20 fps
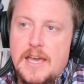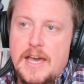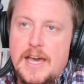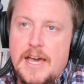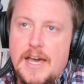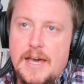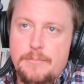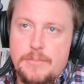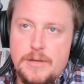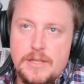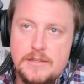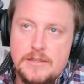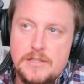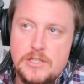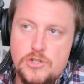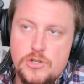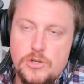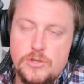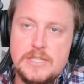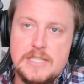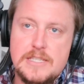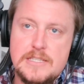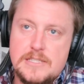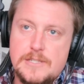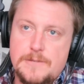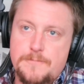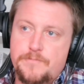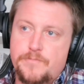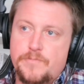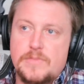but the truth
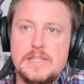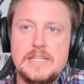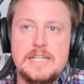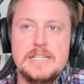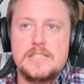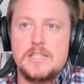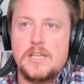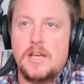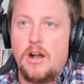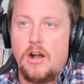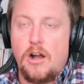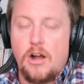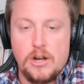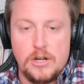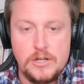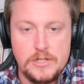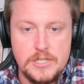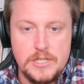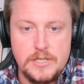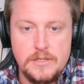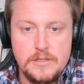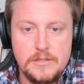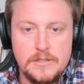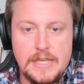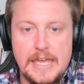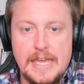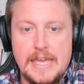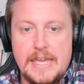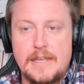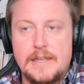is it's an art,
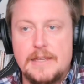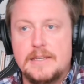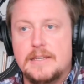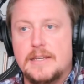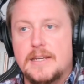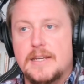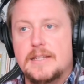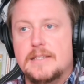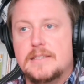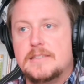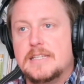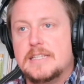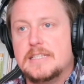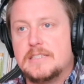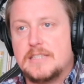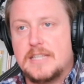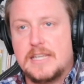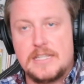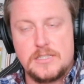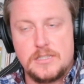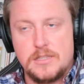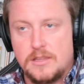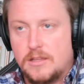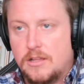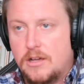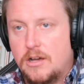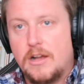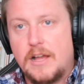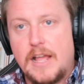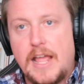okay, and it takes
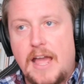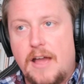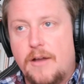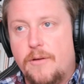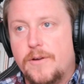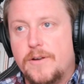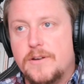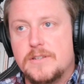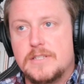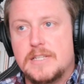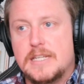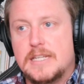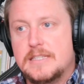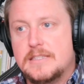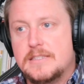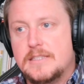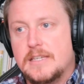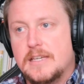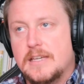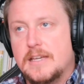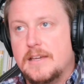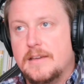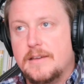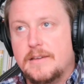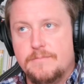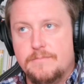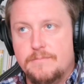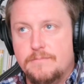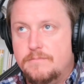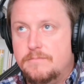long hours and it's
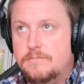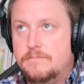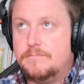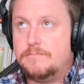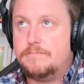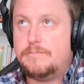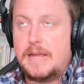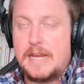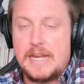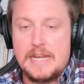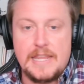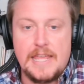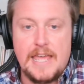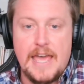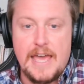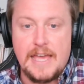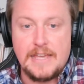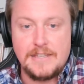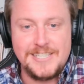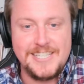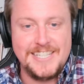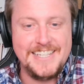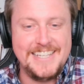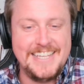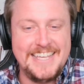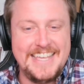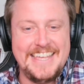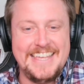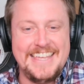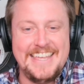a pain in the ass.
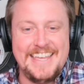